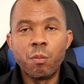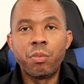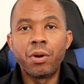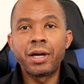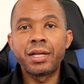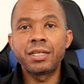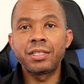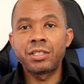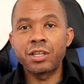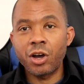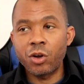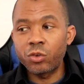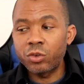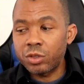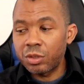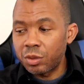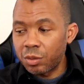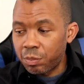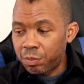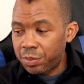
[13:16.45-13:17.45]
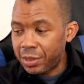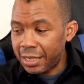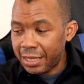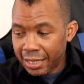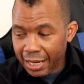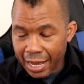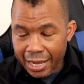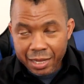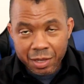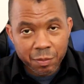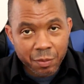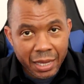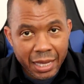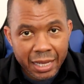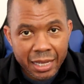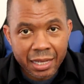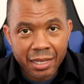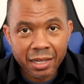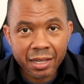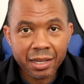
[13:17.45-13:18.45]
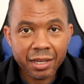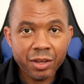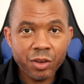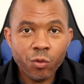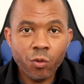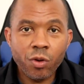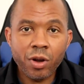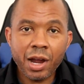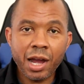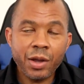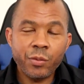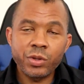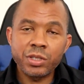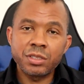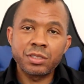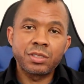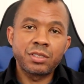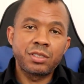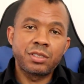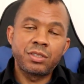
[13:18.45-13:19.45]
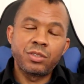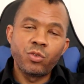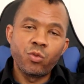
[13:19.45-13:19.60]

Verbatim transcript: But don't be like me, where I was